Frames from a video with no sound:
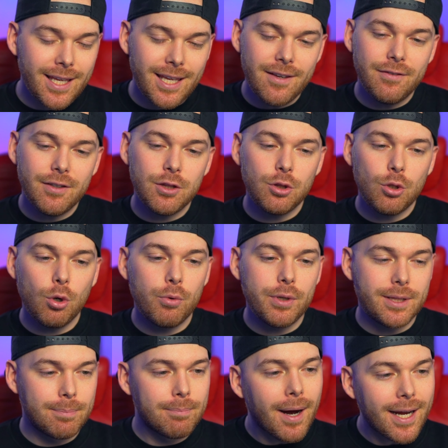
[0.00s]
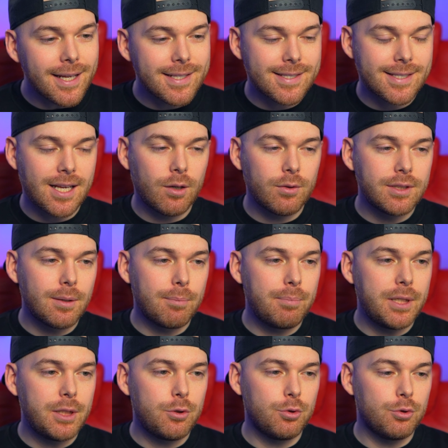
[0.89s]
Even though it might sound a
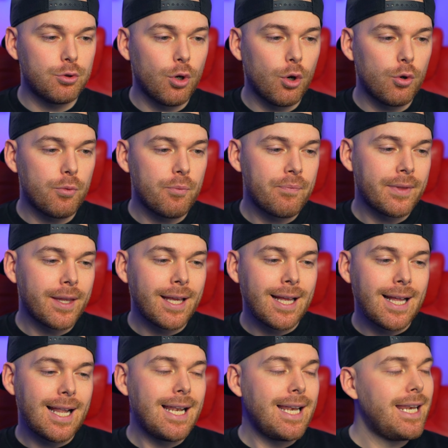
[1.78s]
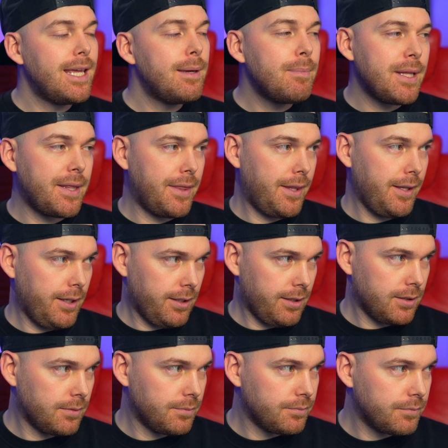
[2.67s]
bit, limiting,
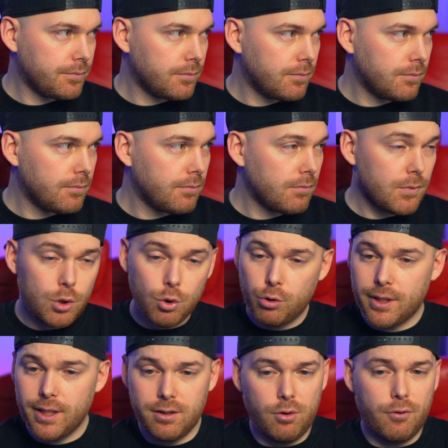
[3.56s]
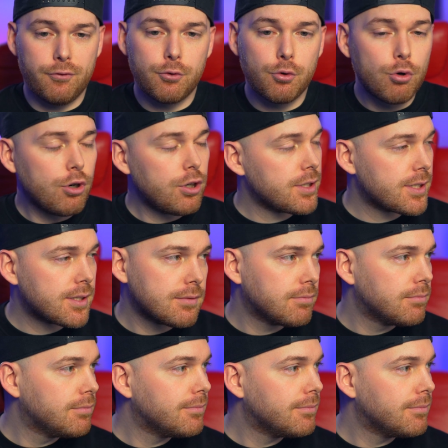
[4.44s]
you can, of course,